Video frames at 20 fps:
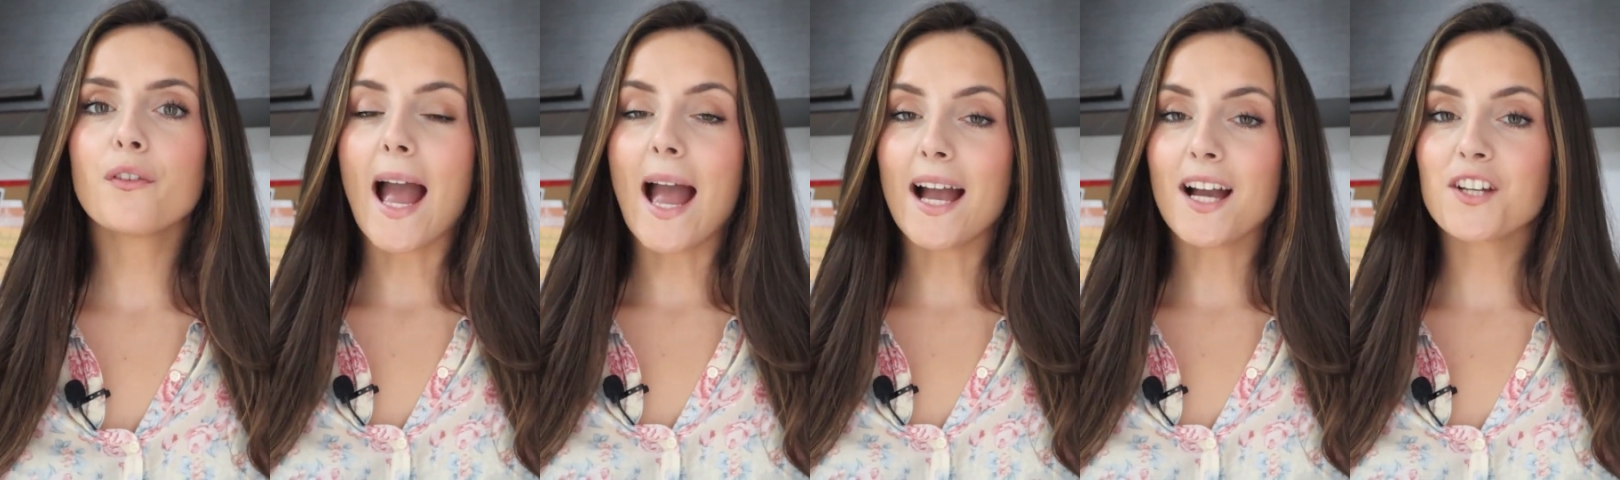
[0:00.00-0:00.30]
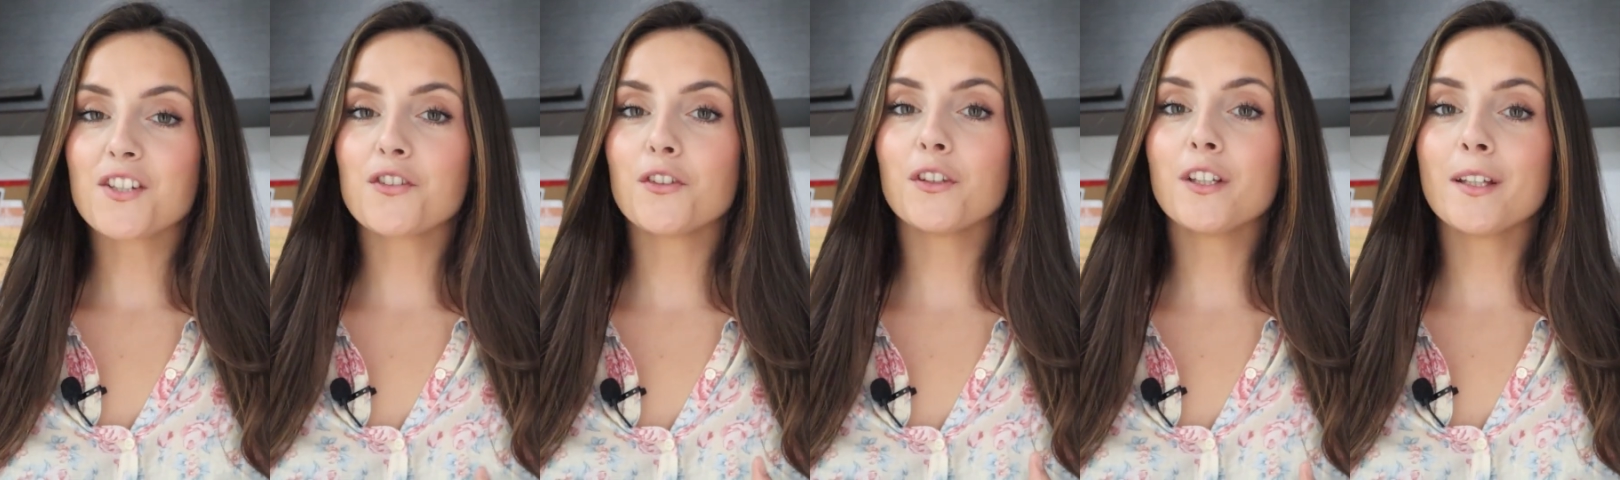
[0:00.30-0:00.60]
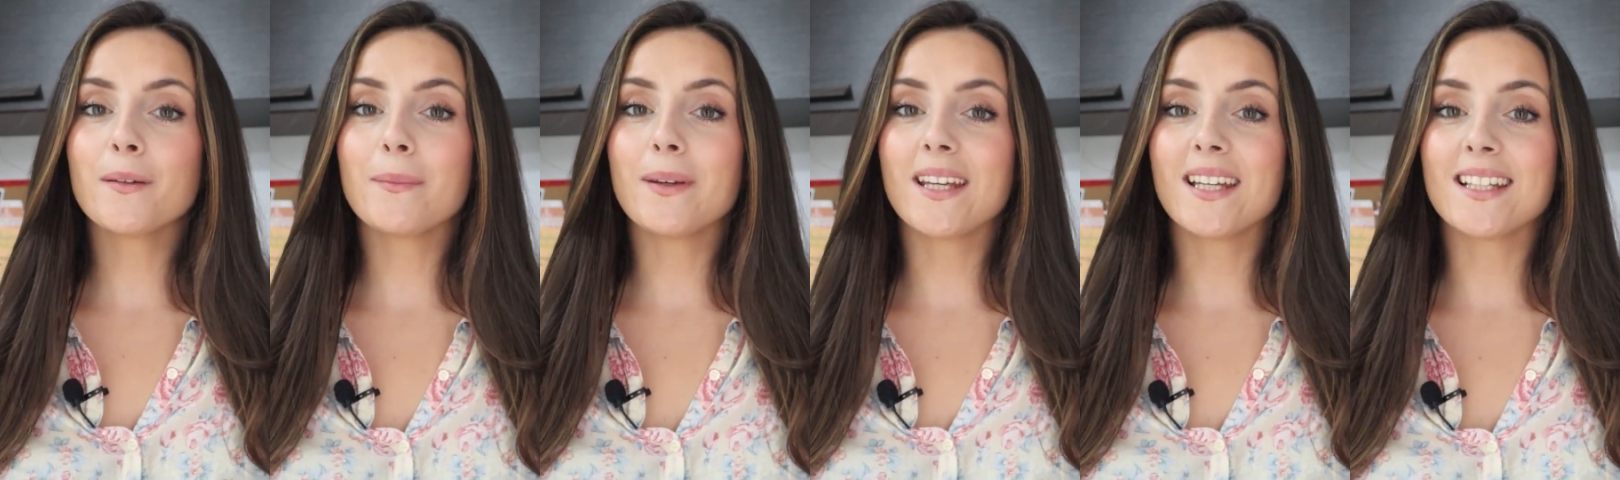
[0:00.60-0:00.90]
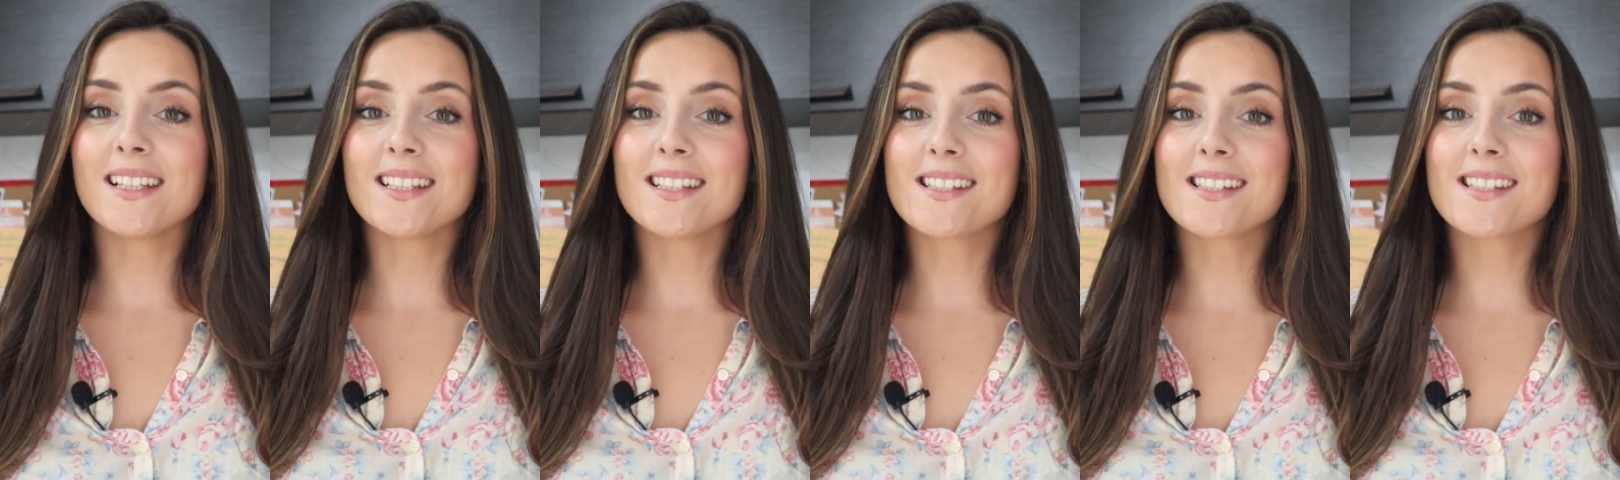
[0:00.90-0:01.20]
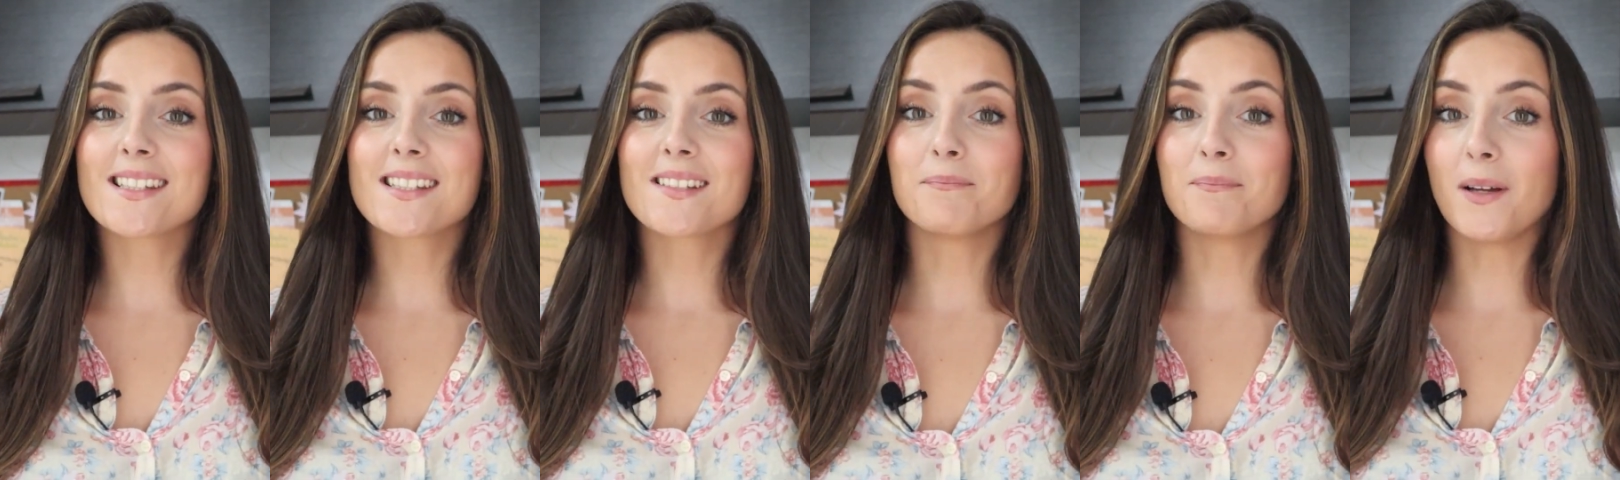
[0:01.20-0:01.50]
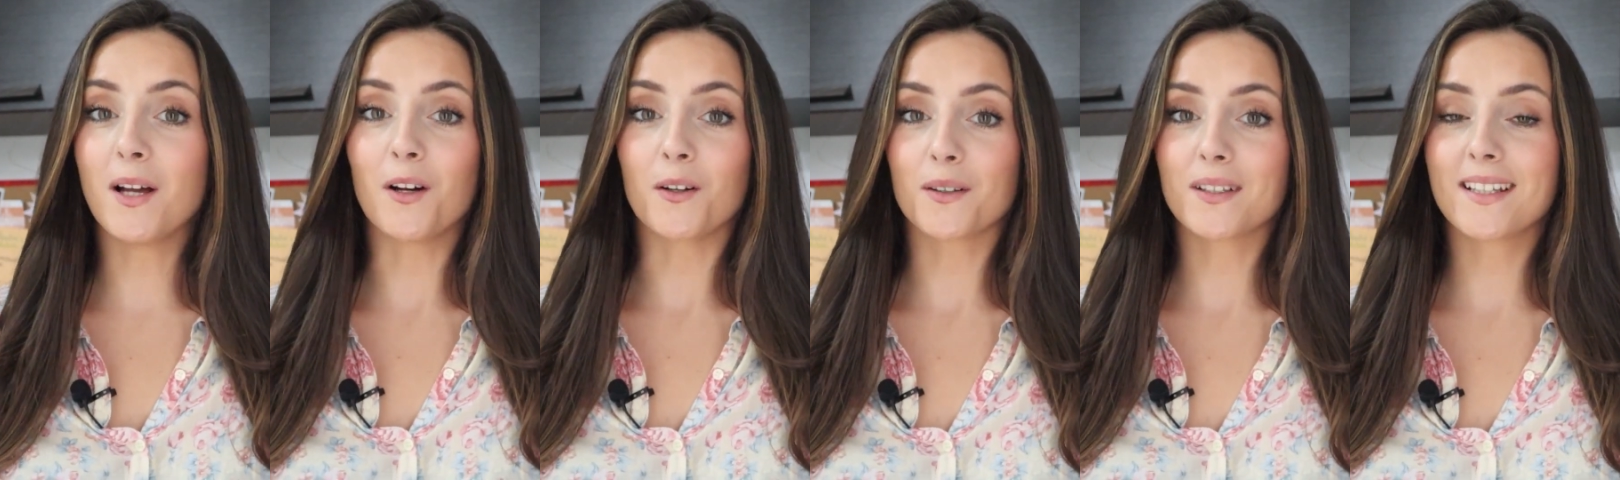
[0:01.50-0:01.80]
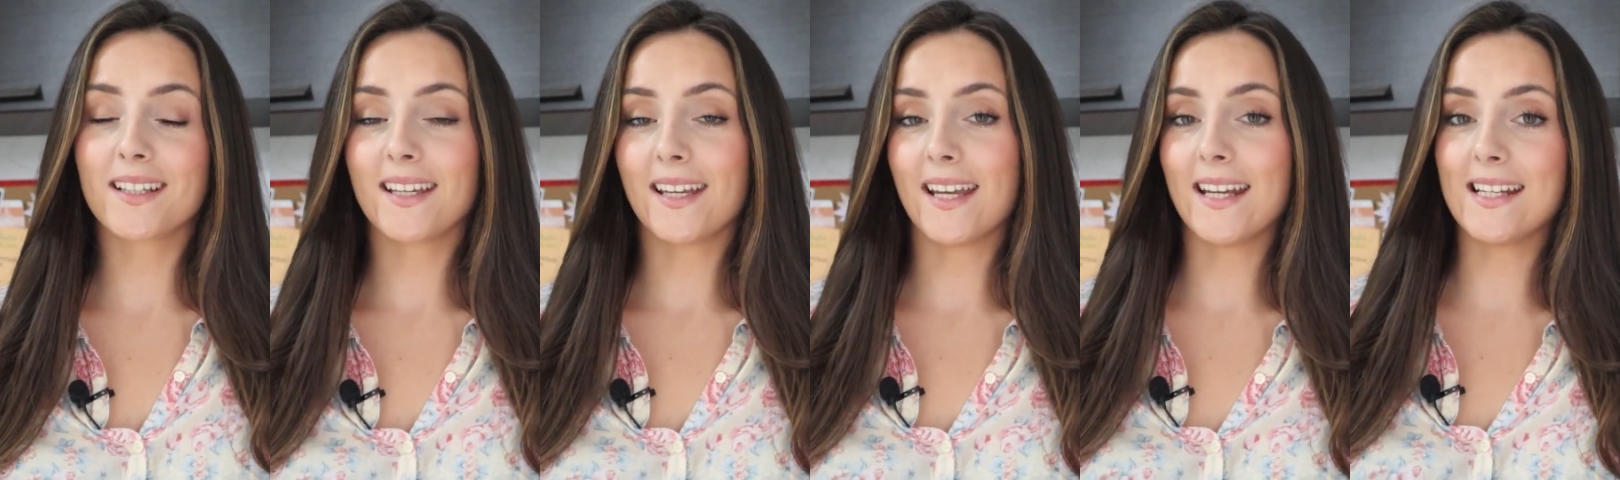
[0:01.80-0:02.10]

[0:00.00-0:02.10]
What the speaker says: actually means milk